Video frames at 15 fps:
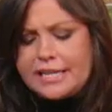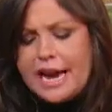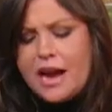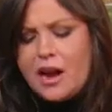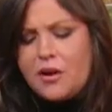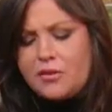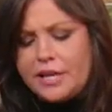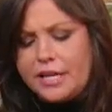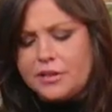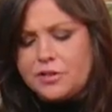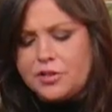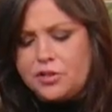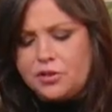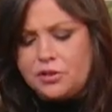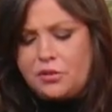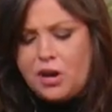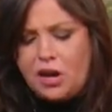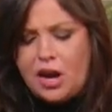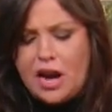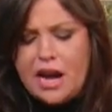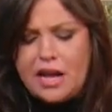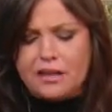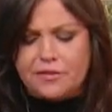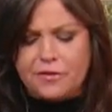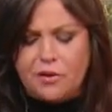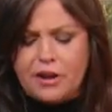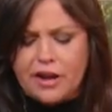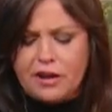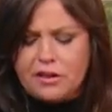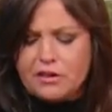down into our olive
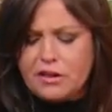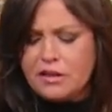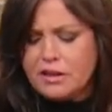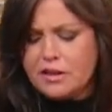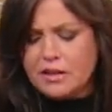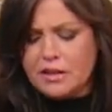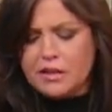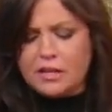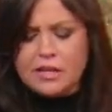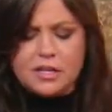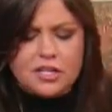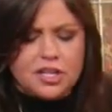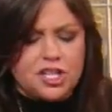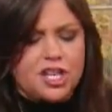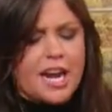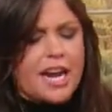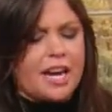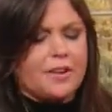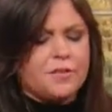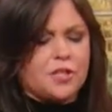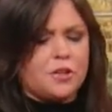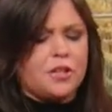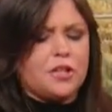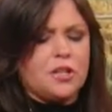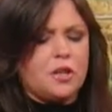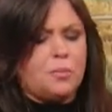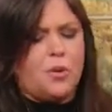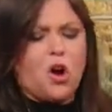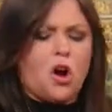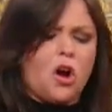oil shaved
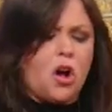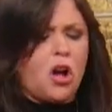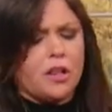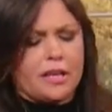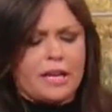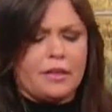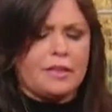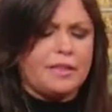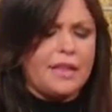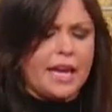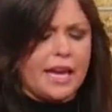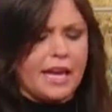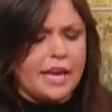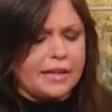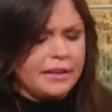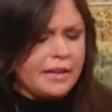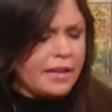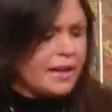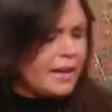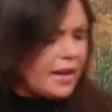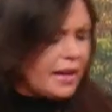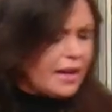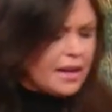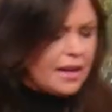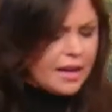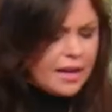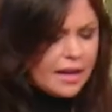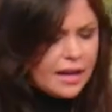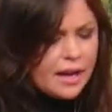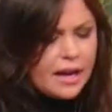holly thin,
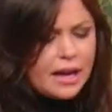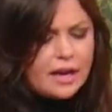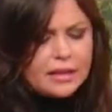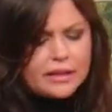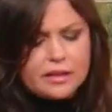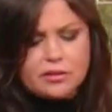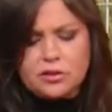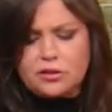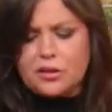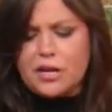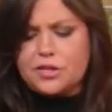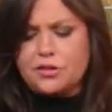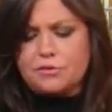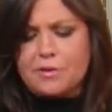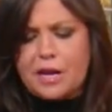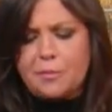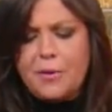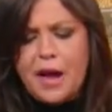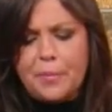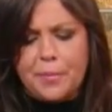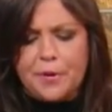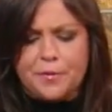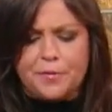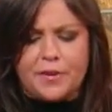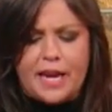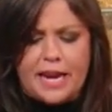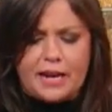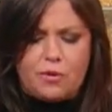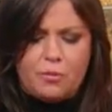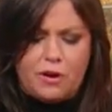a little crushed red pepper
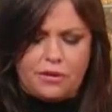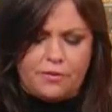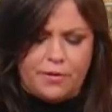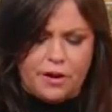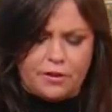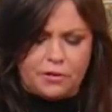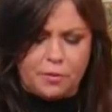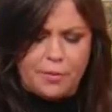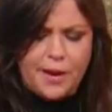flake, one of our little